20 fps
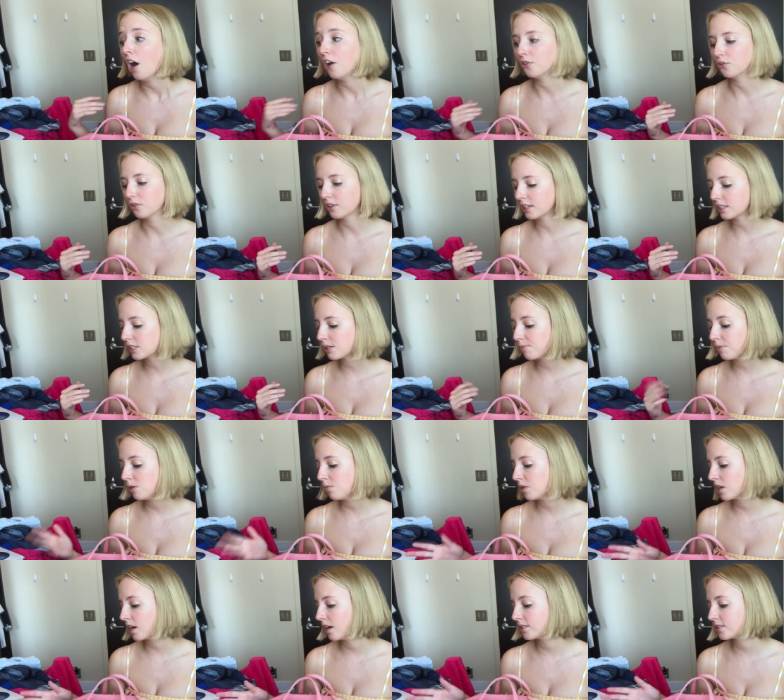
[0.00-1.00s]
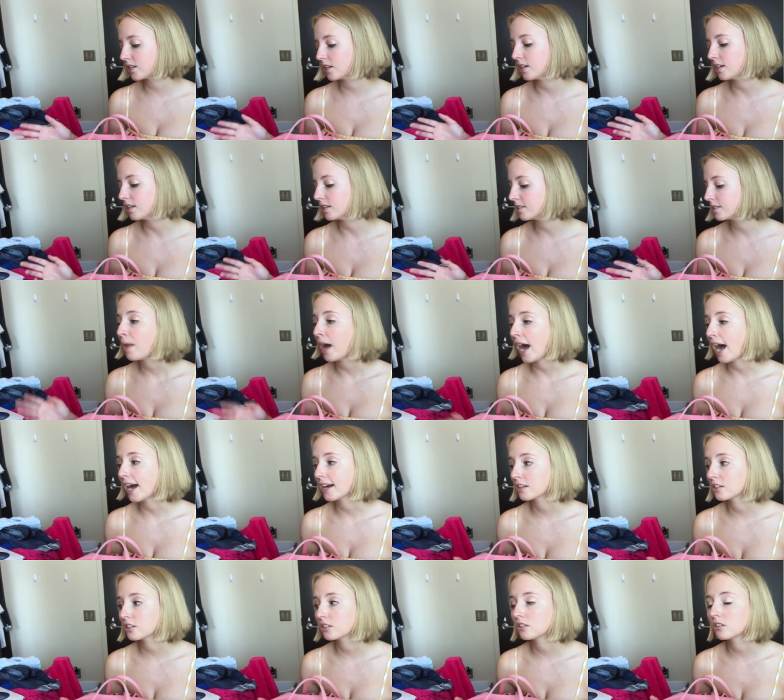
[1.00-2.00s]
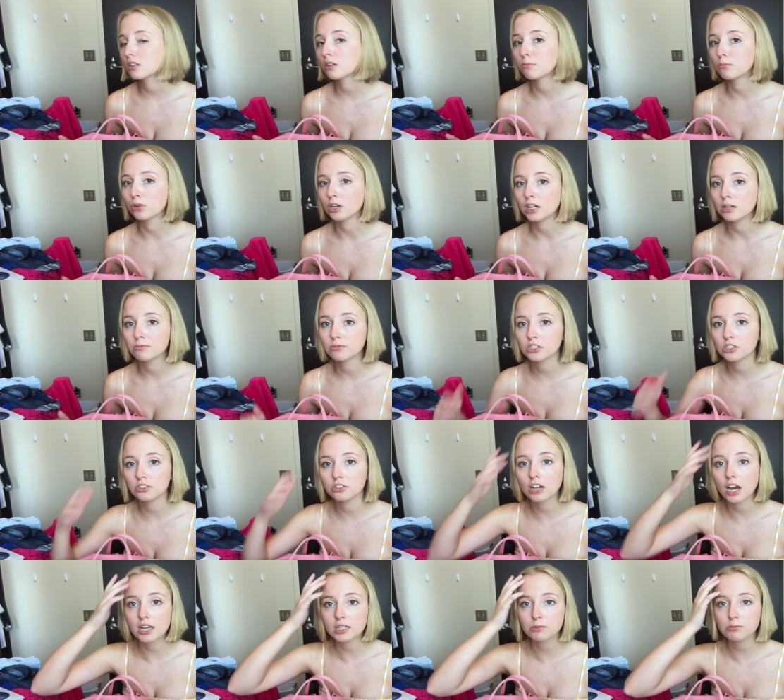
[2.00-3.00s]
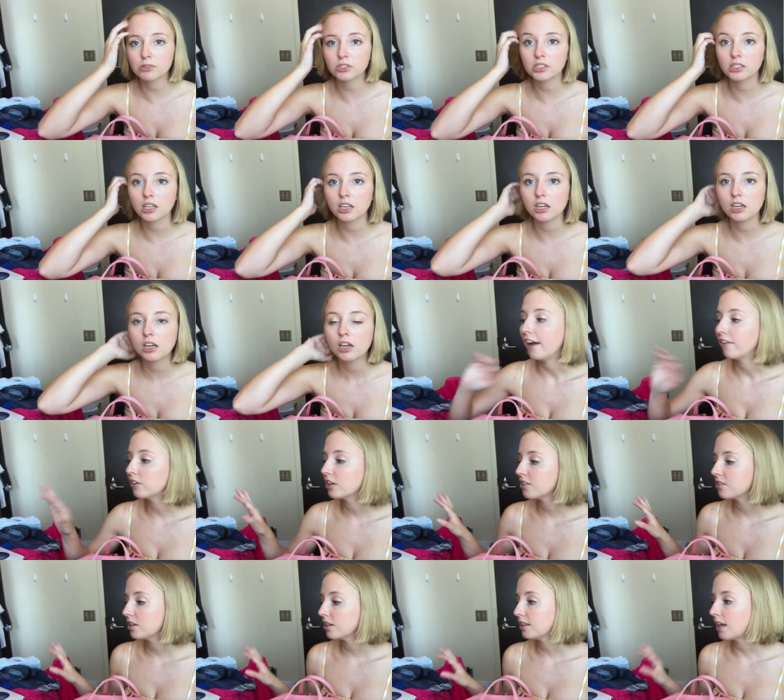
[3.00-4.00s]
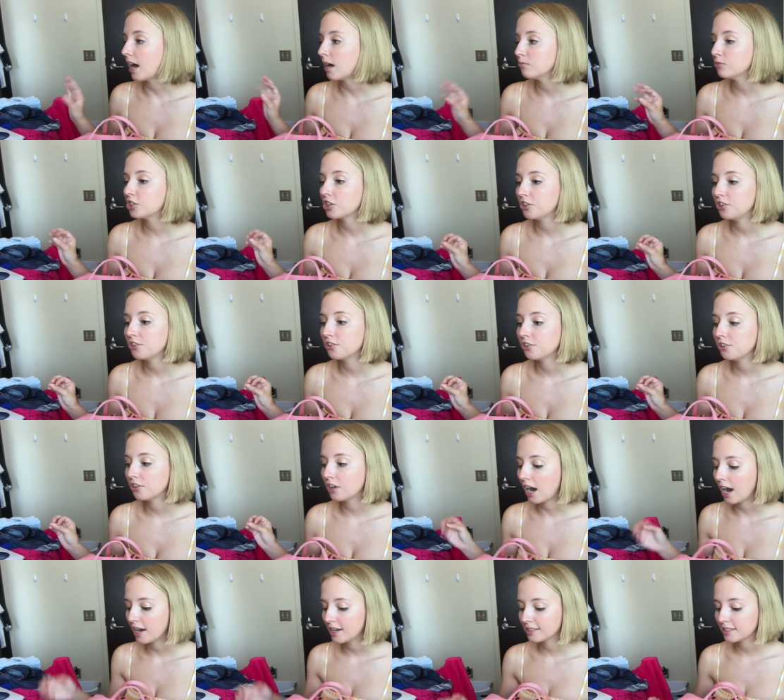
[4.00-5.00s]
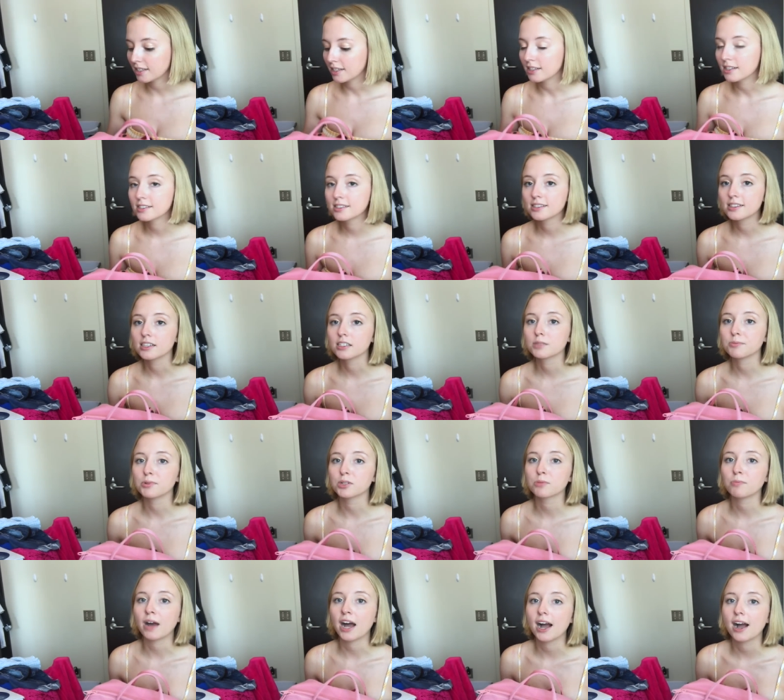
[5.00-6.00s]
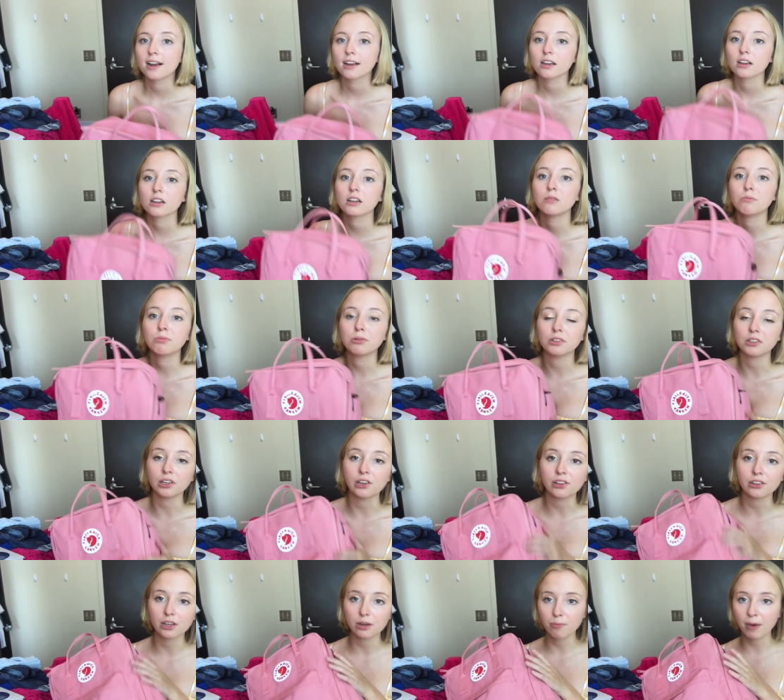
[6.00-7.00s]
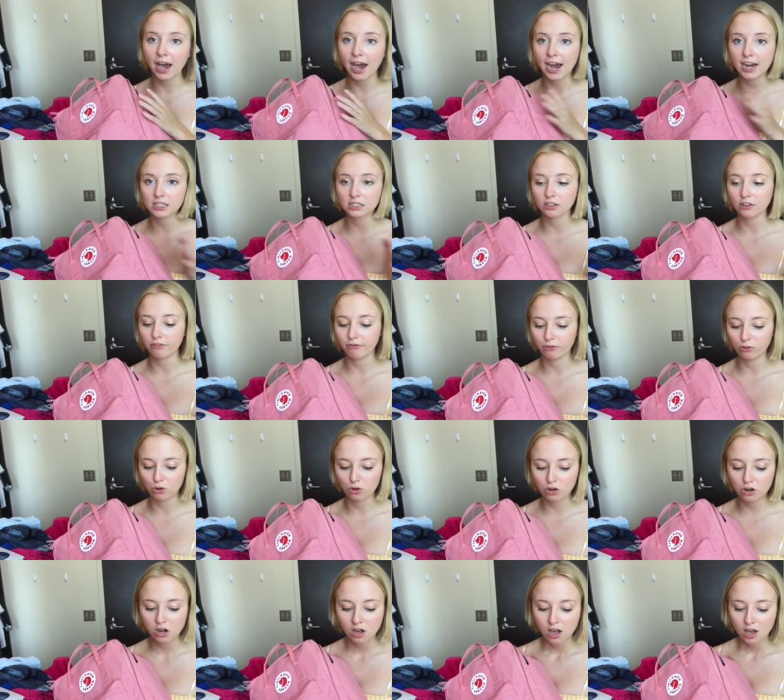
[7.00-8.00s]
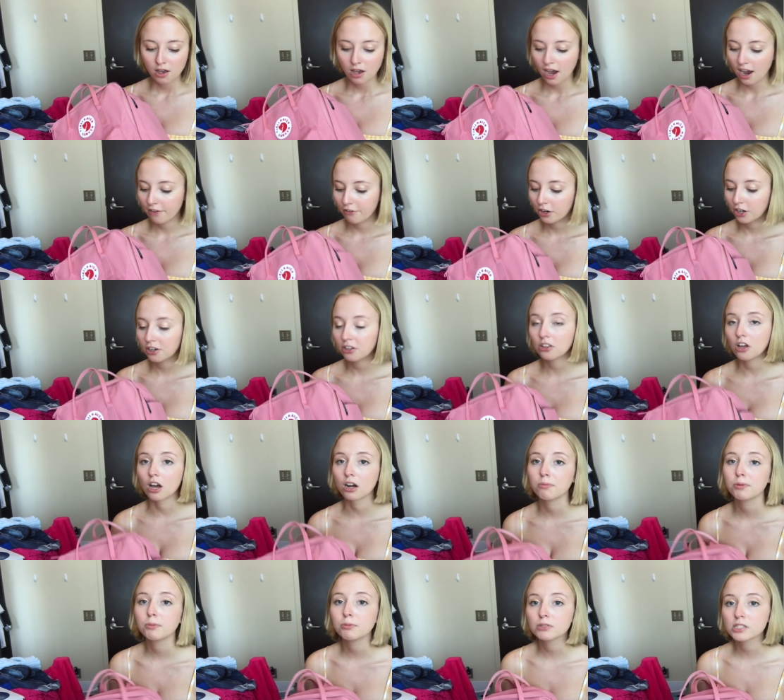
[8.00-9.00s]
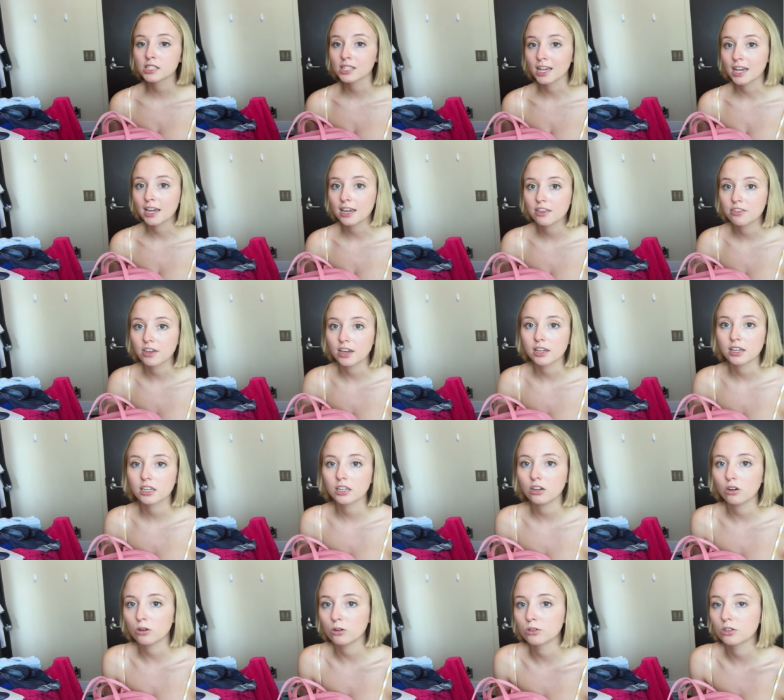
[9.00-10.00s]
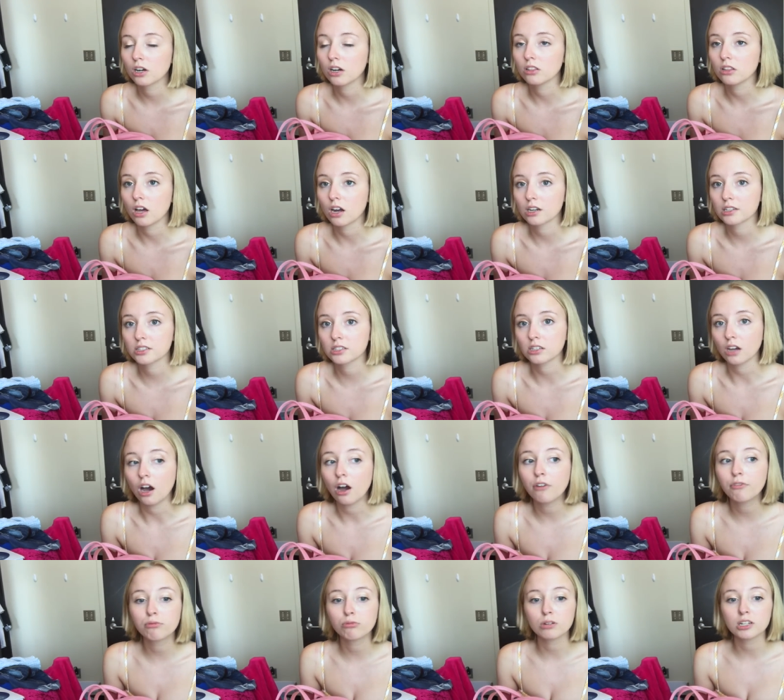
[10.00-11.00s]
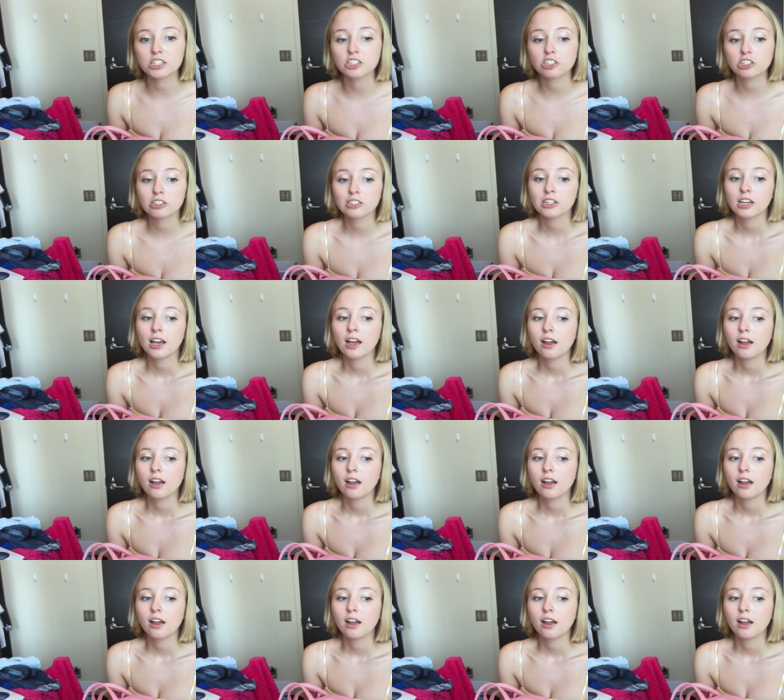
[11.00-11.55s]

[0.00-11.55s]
annoying to me because it is packed to the brim. So you guys will see everything that I'm showing you guys is this book bag completely packed full. I've heard a lot of people say that it can hold a lot of stuff, which